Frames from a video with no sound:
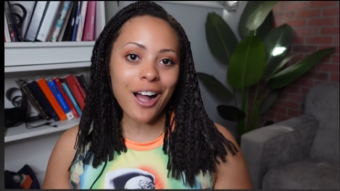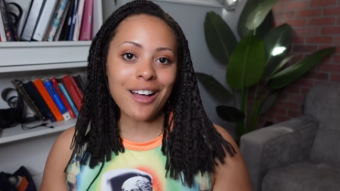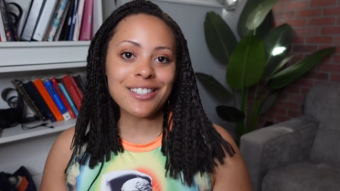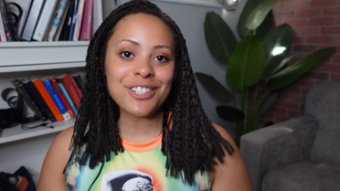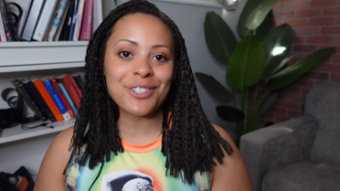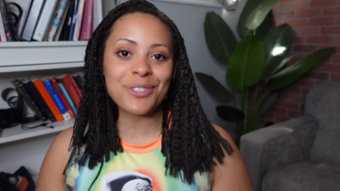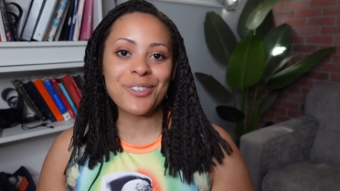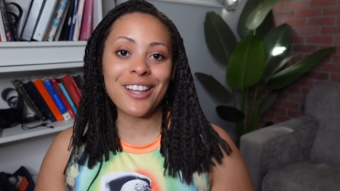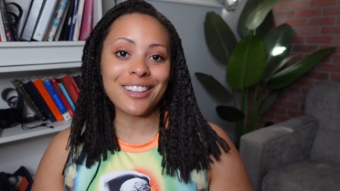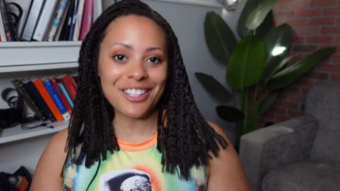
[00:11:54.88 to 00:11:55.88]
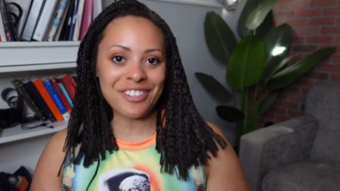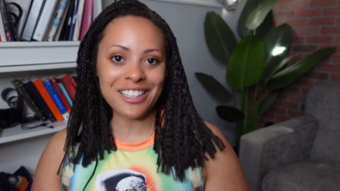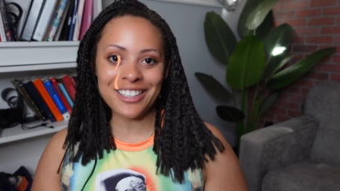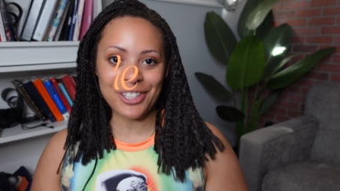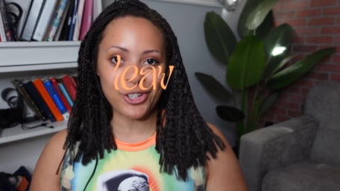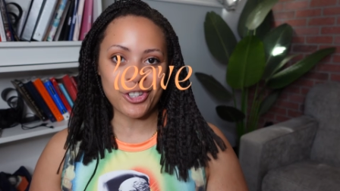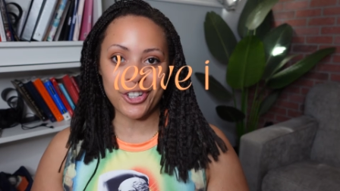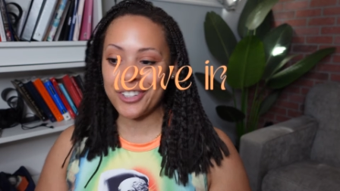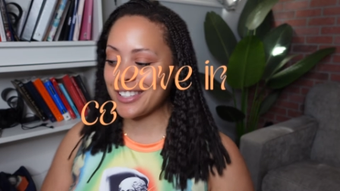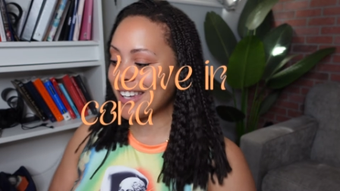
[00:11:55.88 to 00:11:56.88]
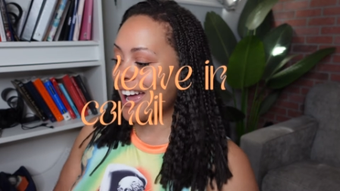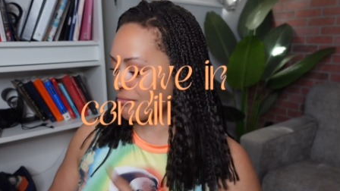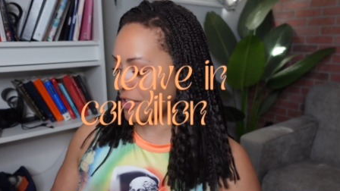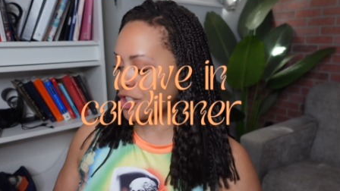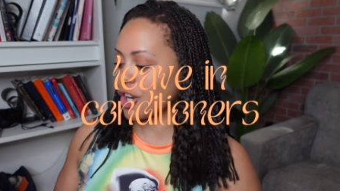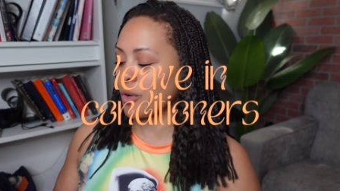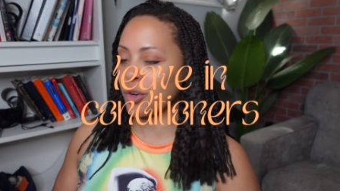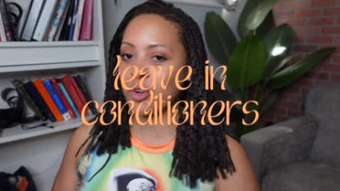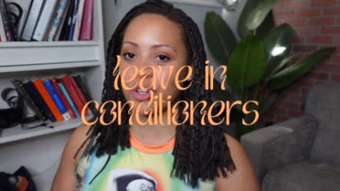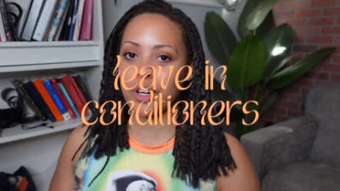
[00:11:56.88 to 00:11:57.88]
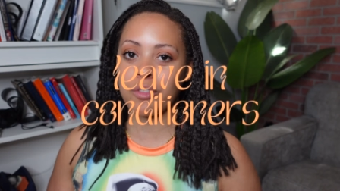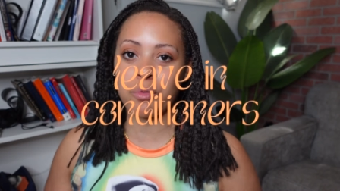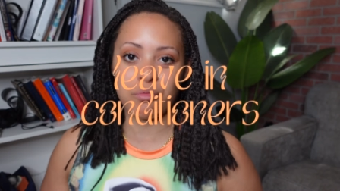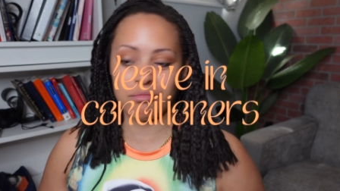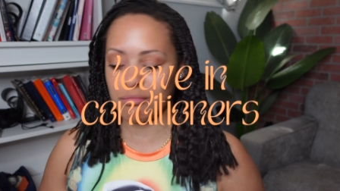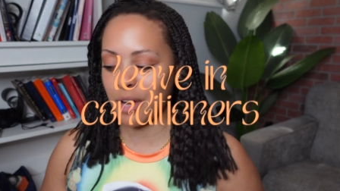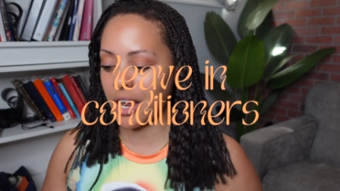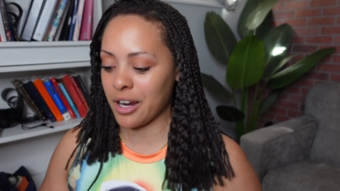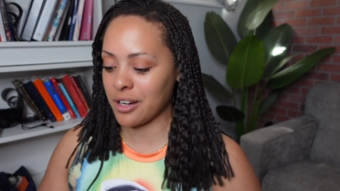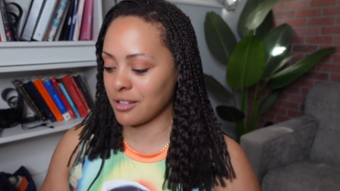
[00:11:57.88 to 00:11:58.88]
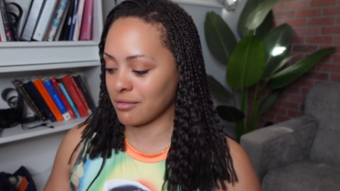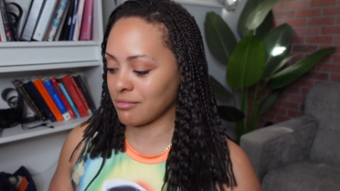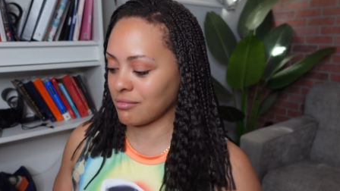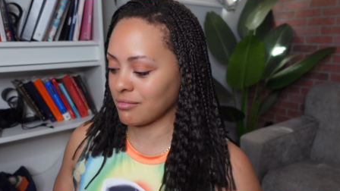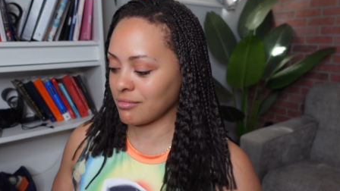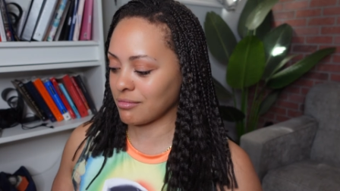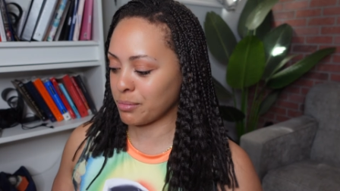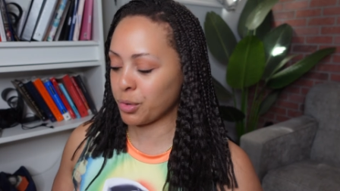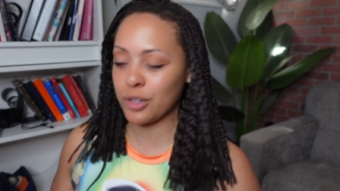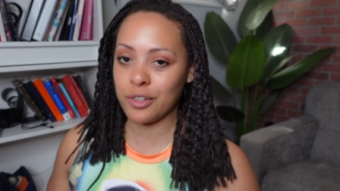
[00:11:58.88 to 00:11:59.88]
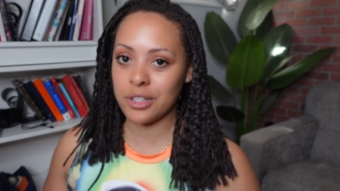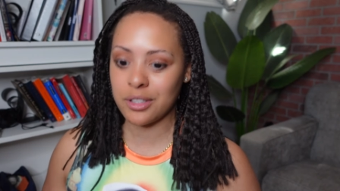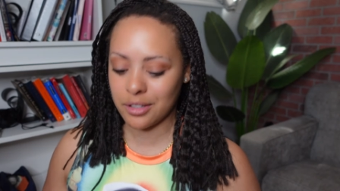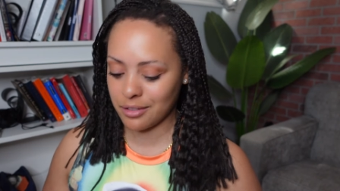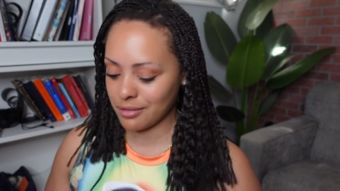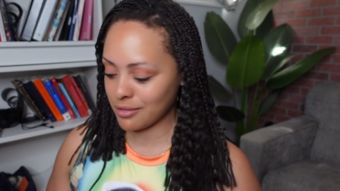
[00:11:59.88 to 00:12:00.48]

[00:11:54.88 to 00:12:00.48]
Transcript: on to leave-in conditioners. Let's go in order of my previous